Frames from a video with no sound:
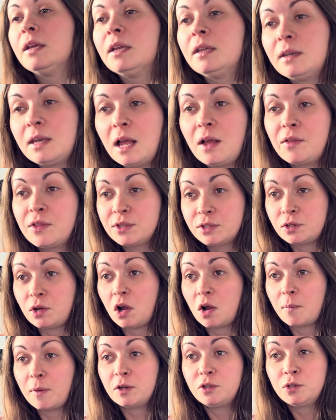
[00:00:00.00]
Now let's
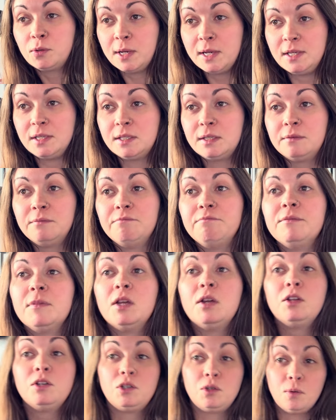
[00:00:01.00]
talk about choice.
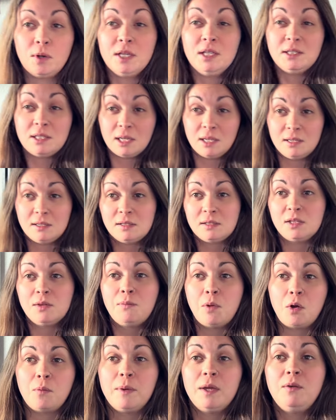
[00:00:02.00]
Choice is the
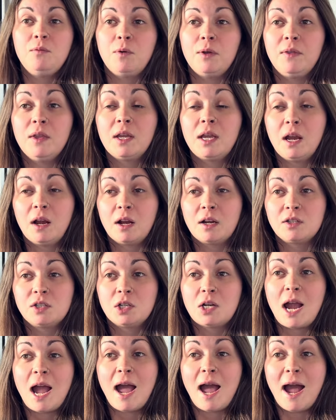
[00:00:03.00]
moment when the
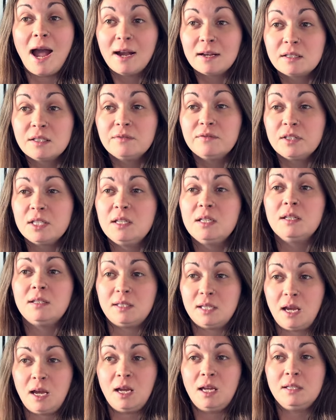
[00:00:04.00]
character actively
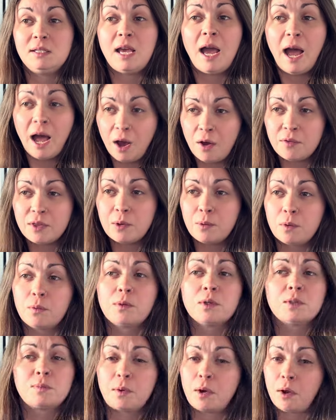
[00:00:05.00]
decides how they
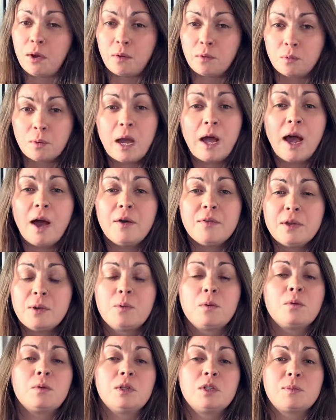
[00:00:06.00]

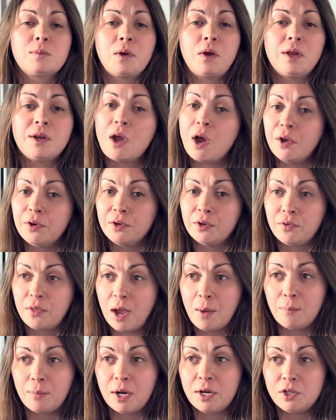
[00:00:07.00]
will respond under
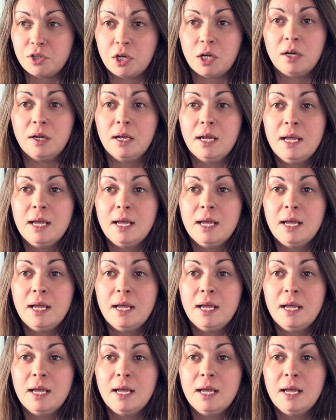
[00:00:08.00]
that pressure.